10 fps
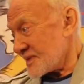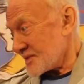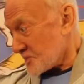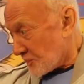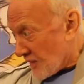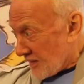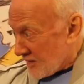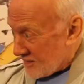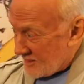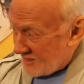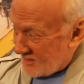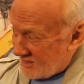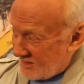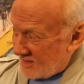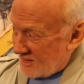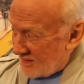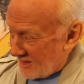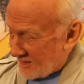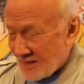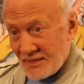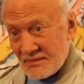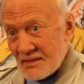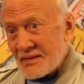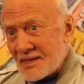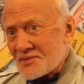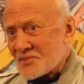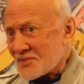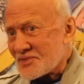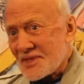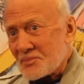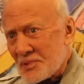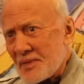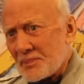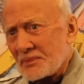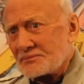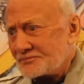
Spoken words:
inspire and get interest in people.